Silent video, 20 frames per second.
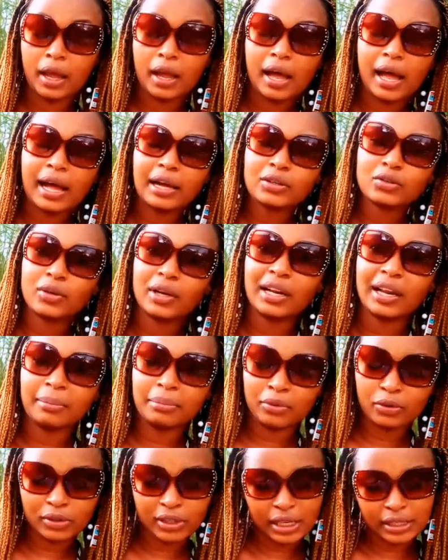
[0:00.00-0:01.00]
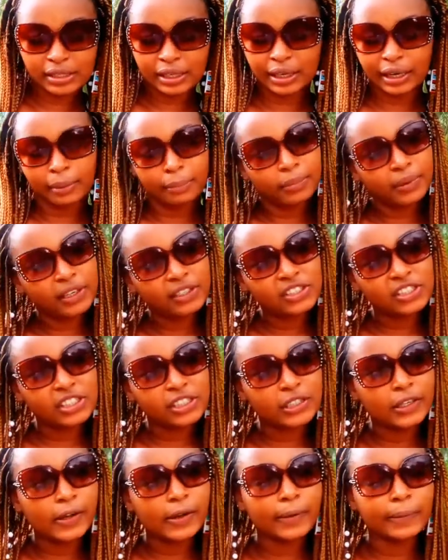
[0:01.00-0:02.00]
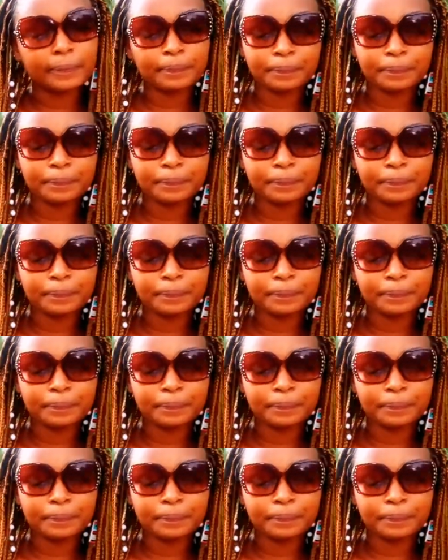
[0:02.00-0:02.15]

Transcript: Actually, I'm not a celebrity.